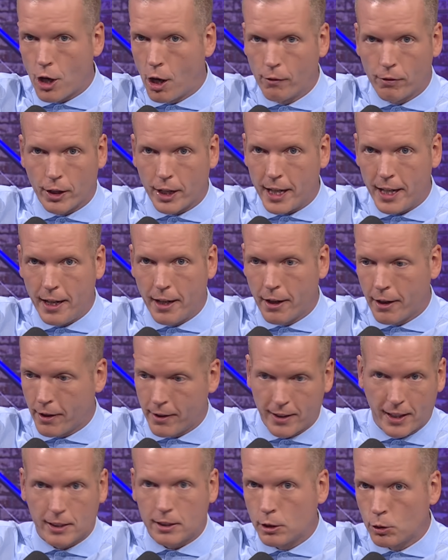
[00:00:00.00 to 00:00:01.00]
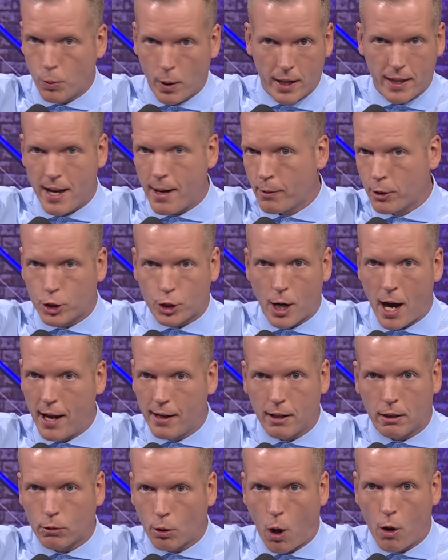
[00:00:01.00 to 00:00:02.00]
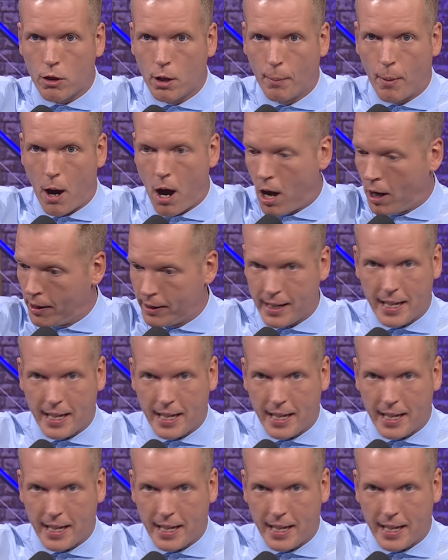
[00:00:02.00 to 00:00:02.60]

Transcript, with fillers: over here, and this is where they were trying to throw the ball,